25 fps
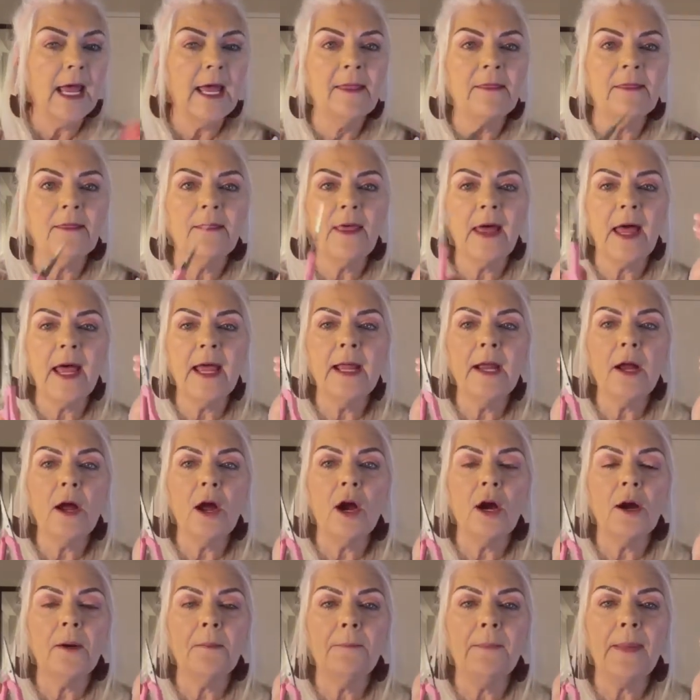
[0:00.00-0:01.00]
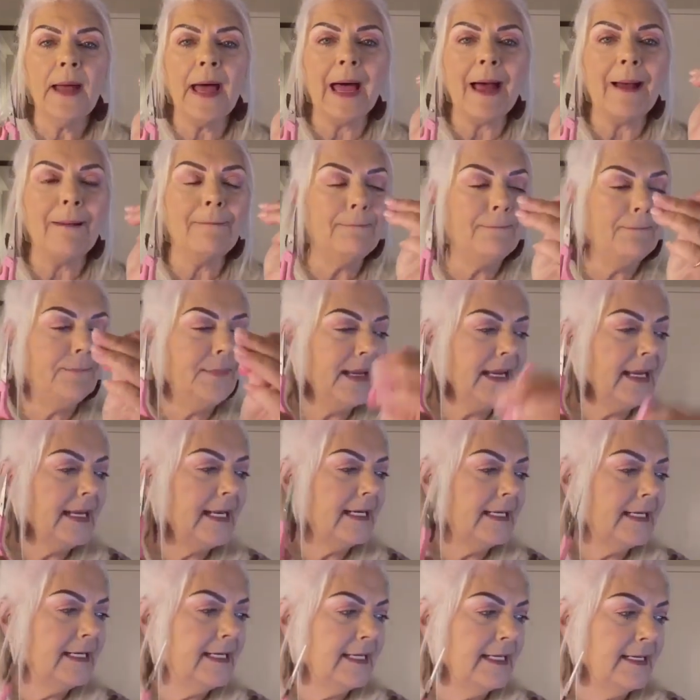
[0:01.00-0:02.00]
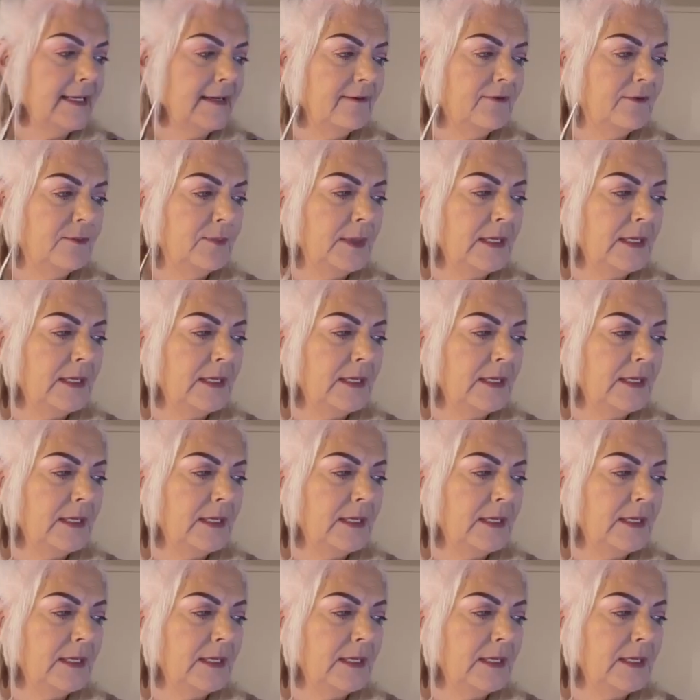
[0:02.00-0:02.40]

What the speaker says: and they are by Beadative,